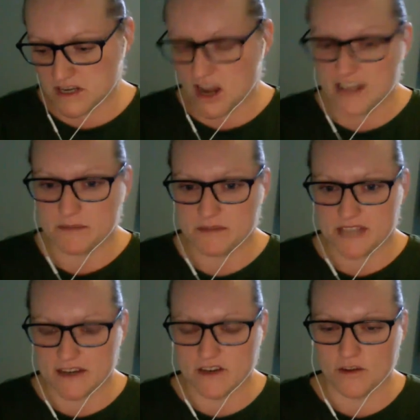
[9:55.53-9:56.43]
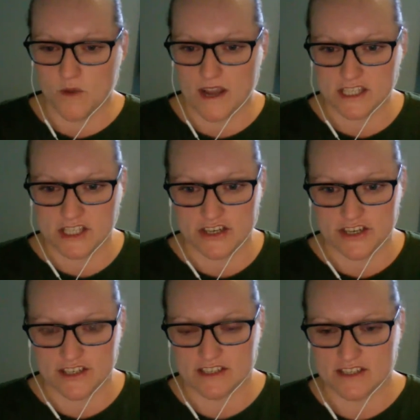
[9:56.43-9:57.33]
90% non-white
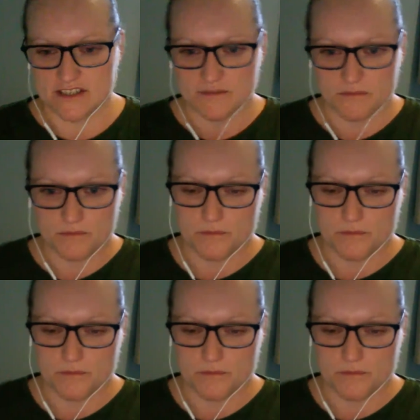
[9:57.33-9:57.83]
students,